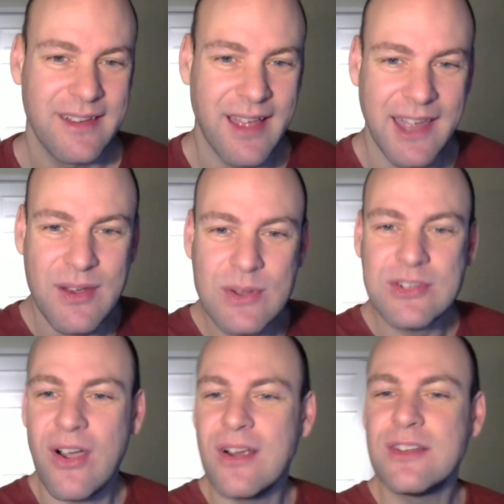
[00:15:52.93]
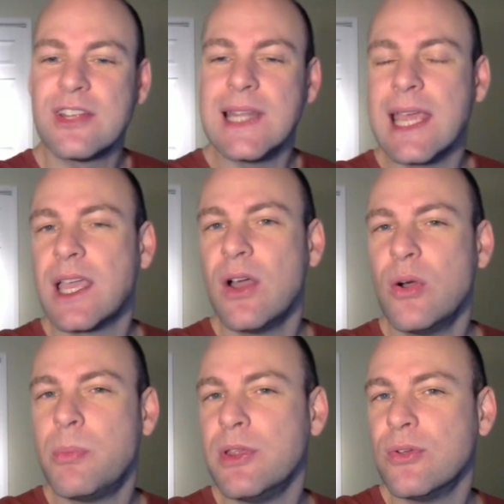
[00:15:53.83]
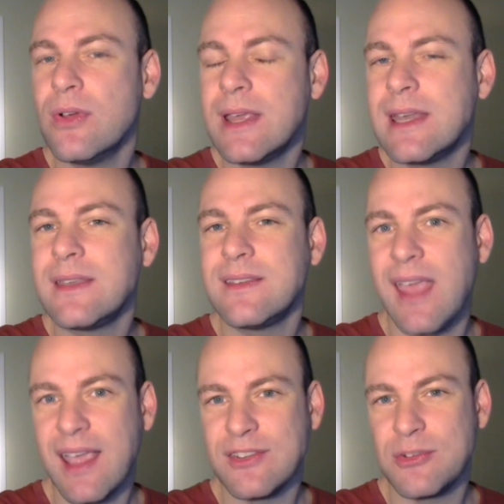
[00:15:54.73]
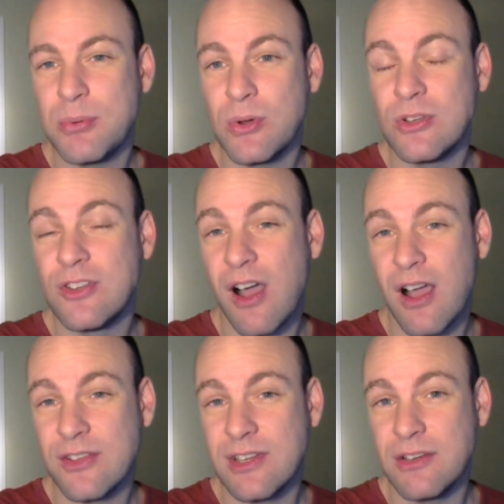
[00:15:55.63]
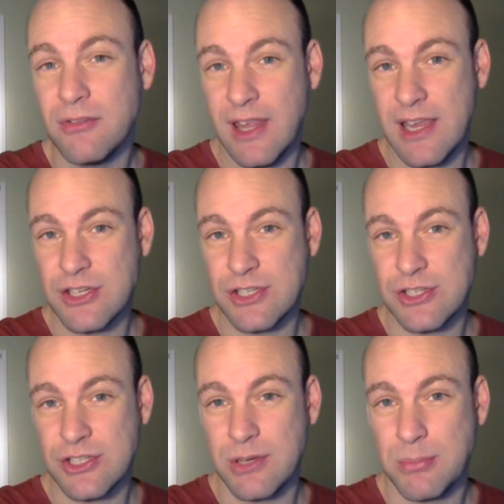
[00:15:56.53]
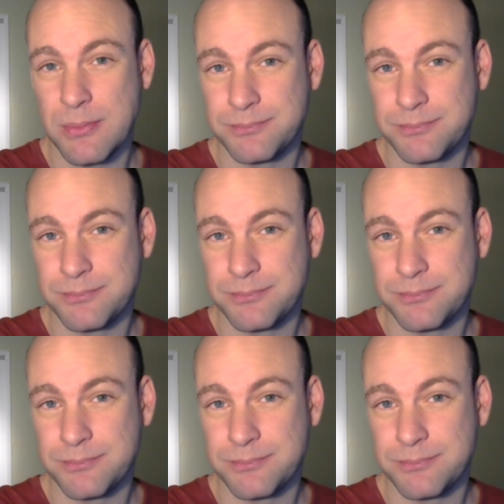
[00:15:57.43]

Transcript: I know it's hard to let go, but you're in a textbook toxic relationship.